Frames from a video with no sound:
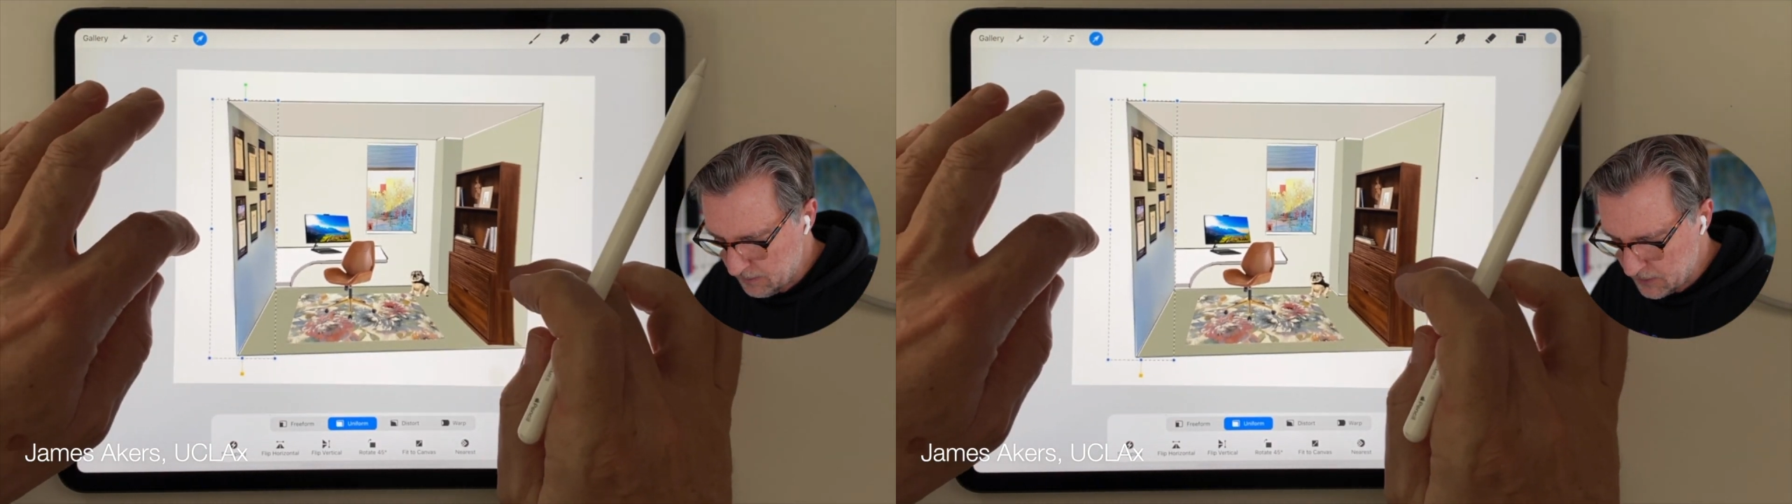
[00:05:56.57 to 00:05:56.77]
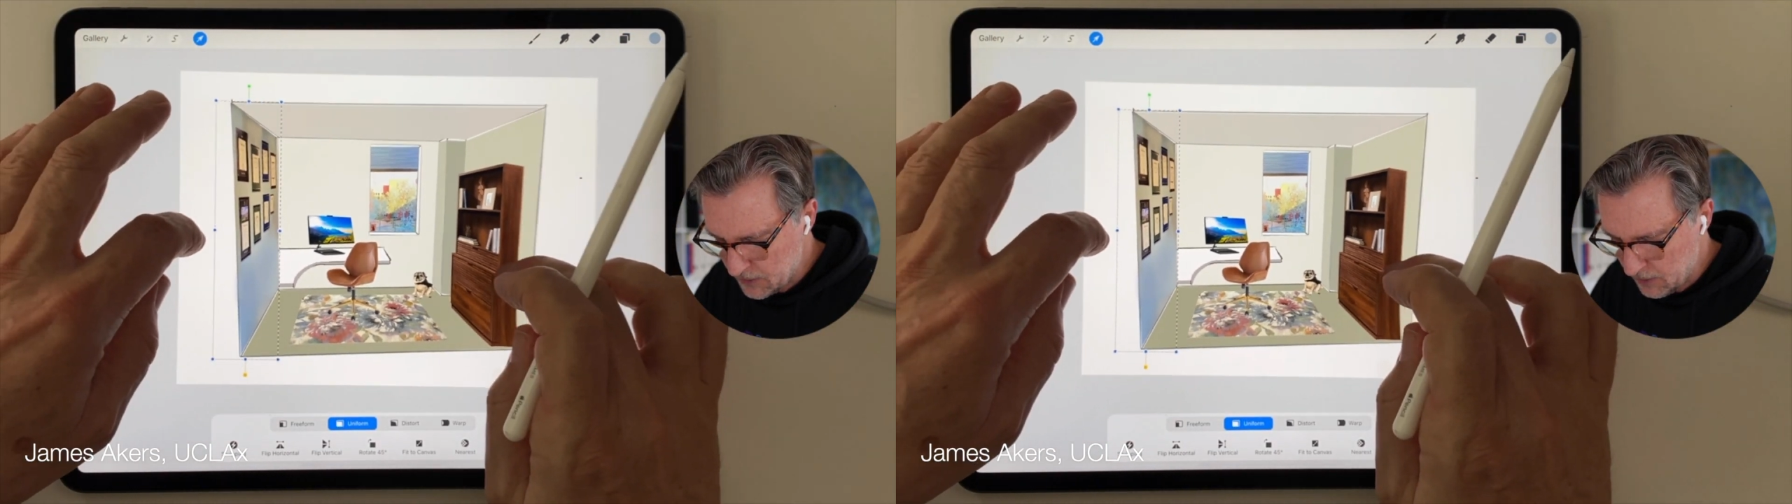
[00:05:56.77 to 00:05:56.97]

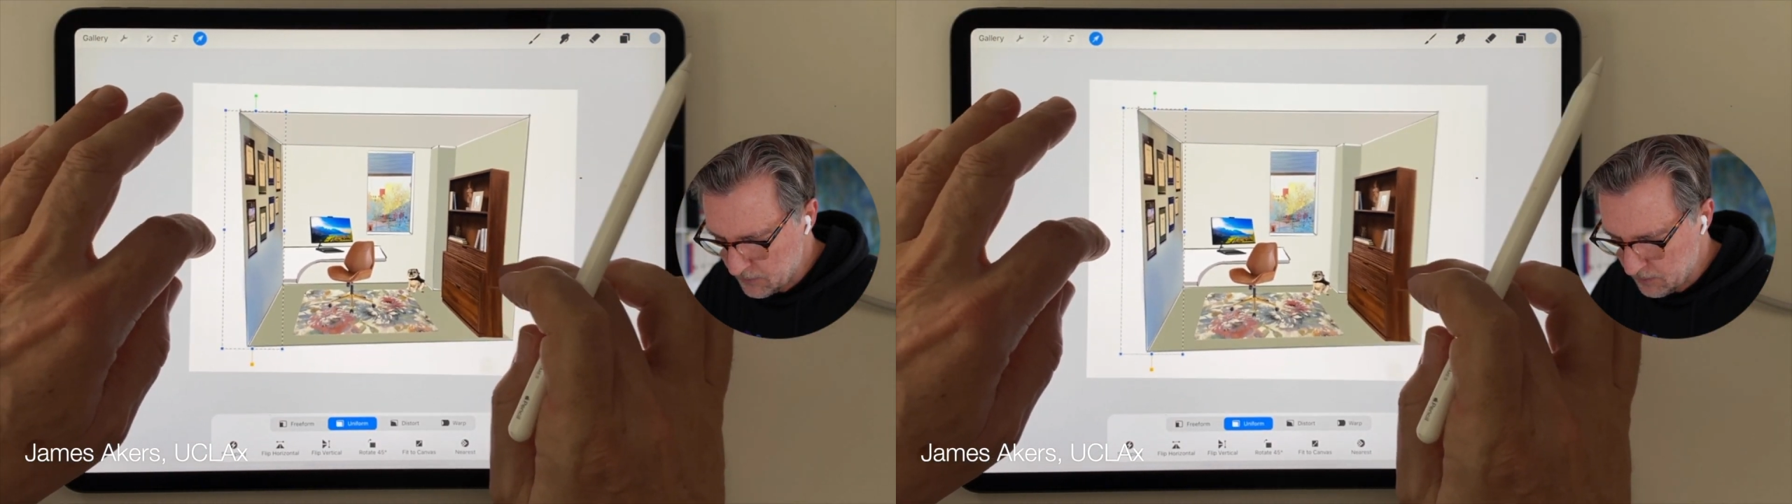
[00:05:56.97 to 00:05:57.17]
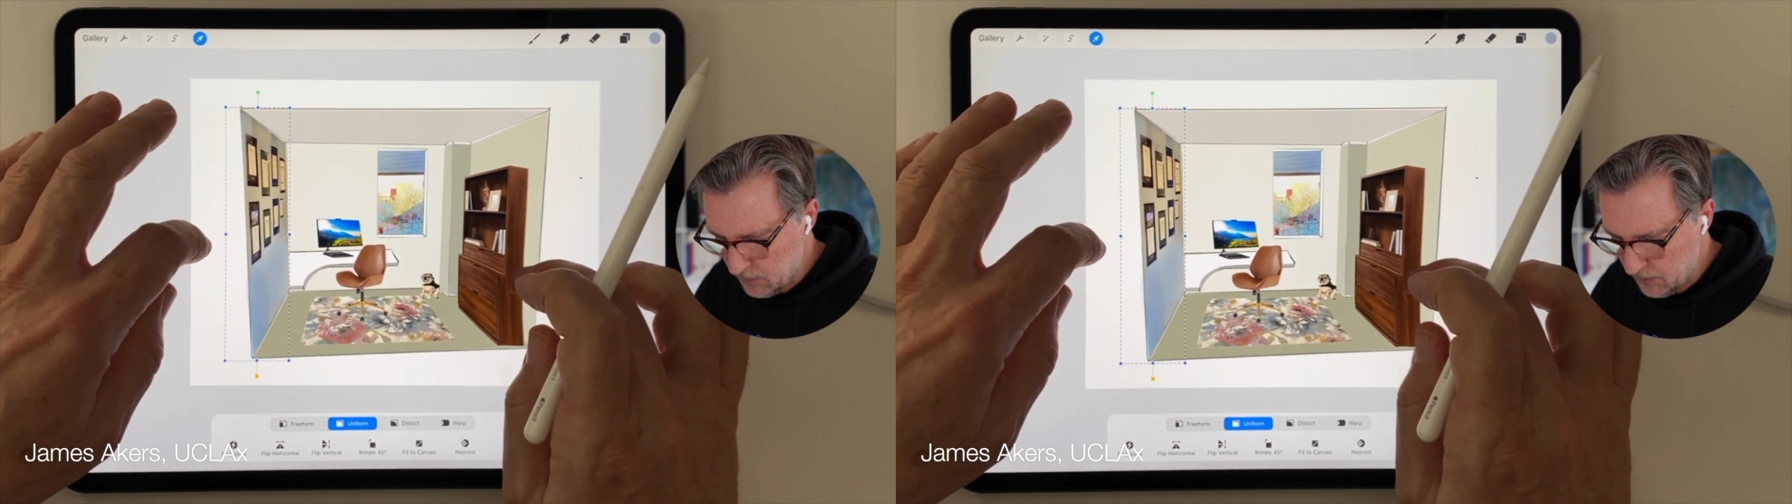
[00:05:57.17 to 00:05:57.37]
myself
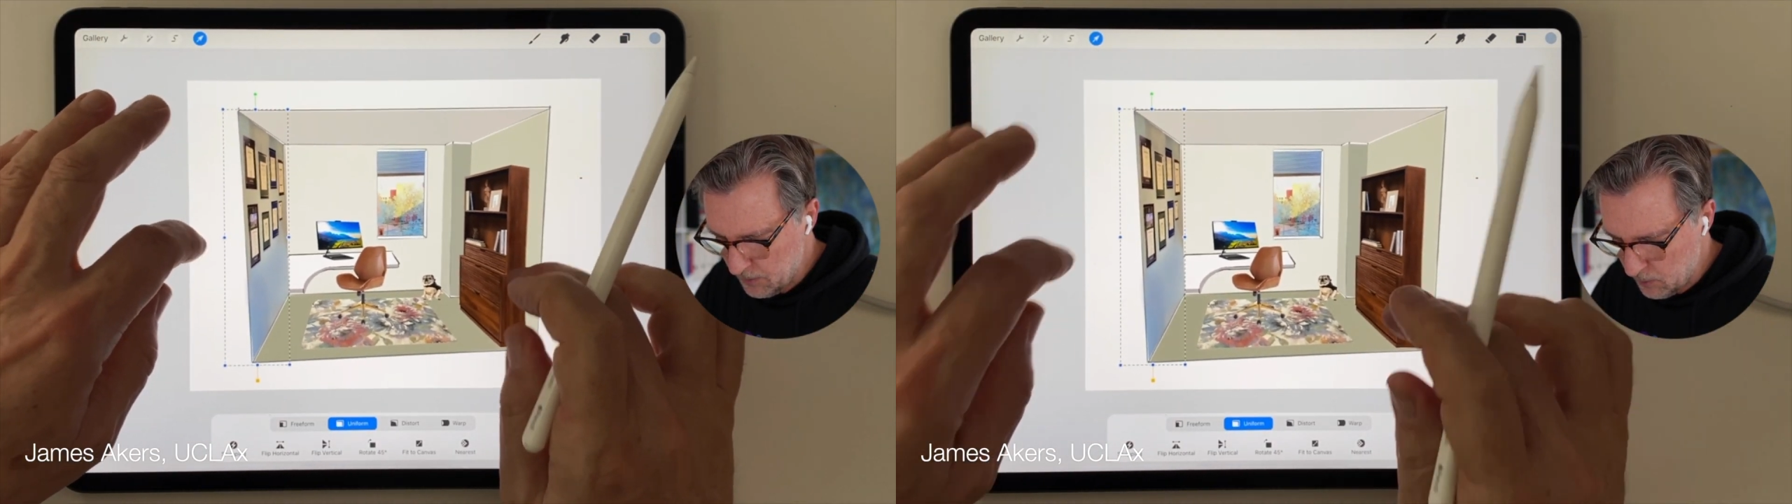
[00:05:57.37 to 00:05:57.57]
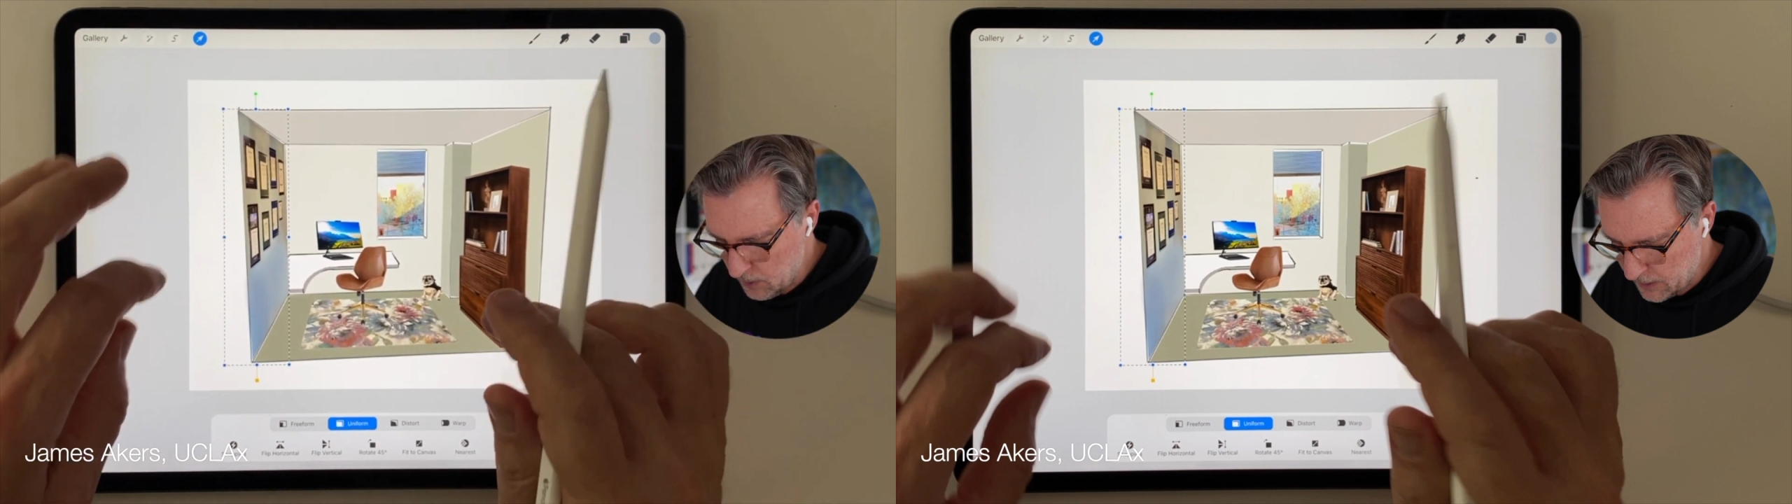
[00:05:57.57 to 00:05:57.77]
some room
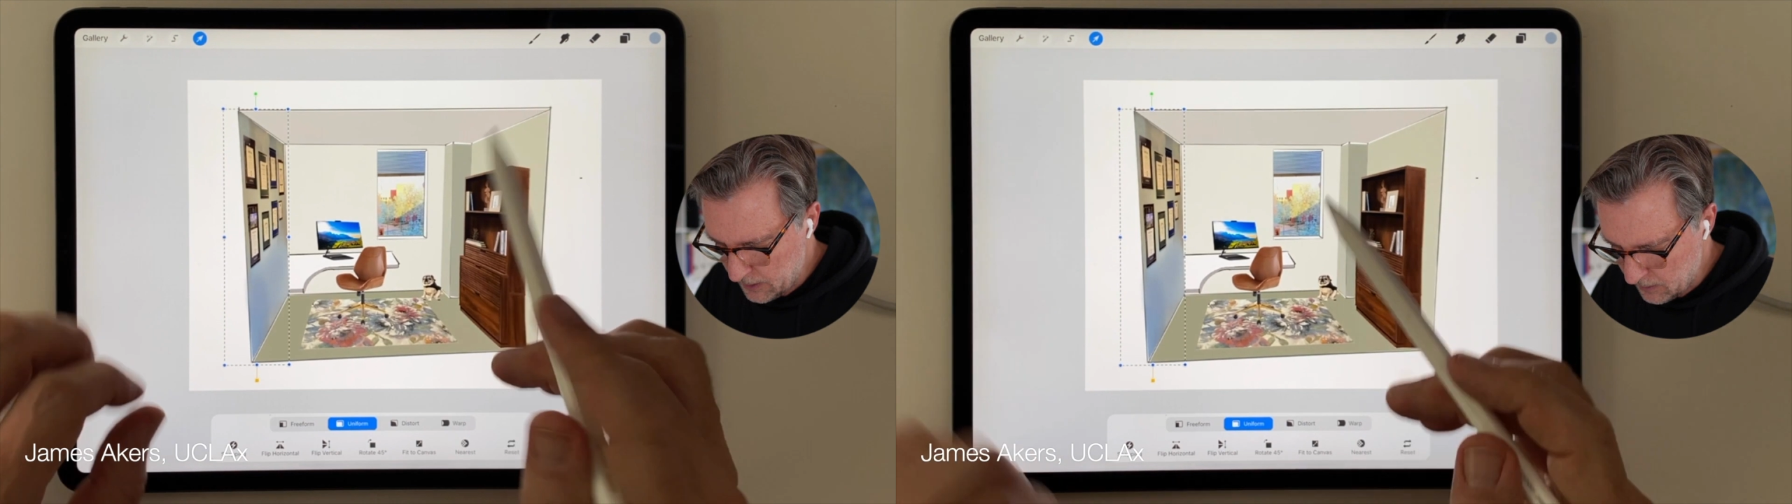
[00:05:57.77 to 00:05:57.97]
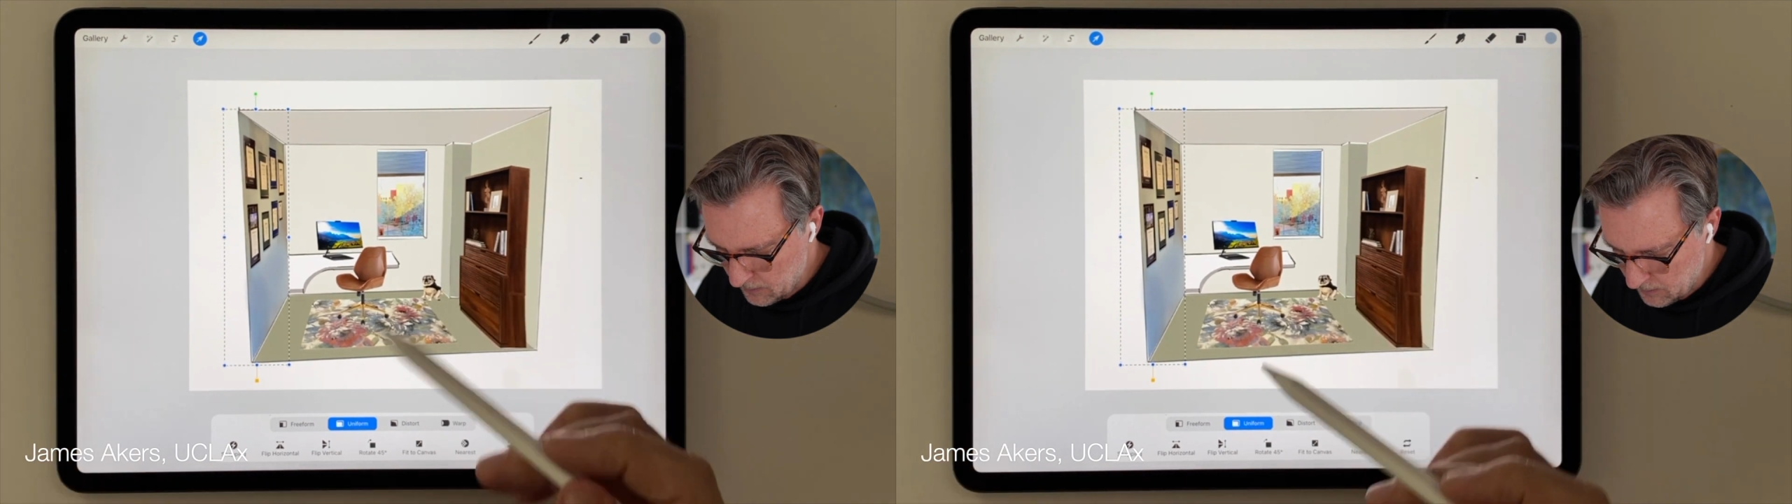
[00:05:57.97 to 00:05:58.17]
to work
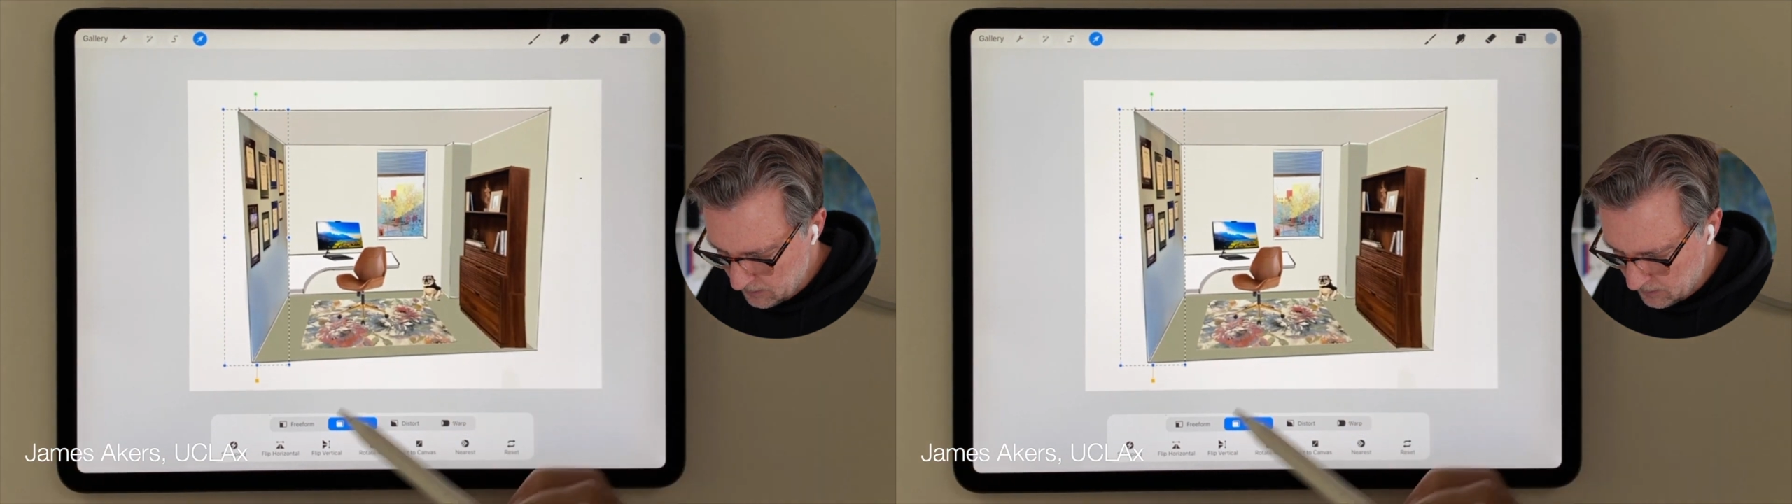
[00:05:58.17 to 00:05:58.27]
here.